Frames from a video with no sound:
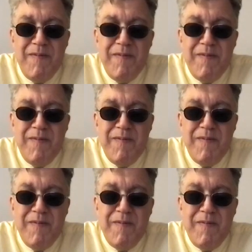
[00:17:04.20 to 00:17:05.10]

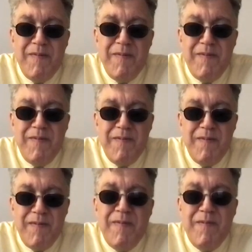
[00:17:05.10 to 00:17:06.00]

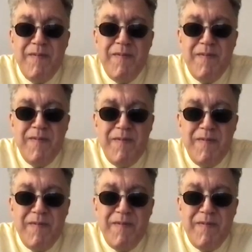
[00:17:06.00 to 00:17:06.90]

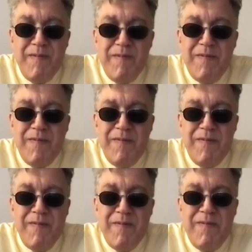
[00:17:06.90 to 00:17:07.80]

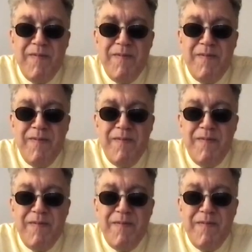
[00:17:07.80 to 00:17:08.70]

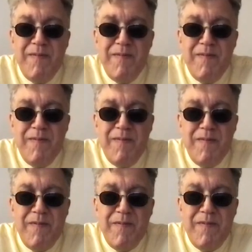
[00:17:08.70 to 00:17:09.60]

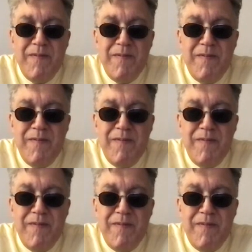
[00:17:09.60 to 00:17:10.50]

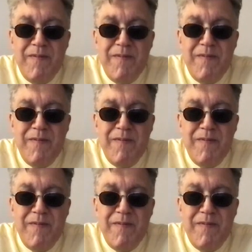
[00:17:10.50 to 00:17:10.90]
No words are spoken by the person on screen.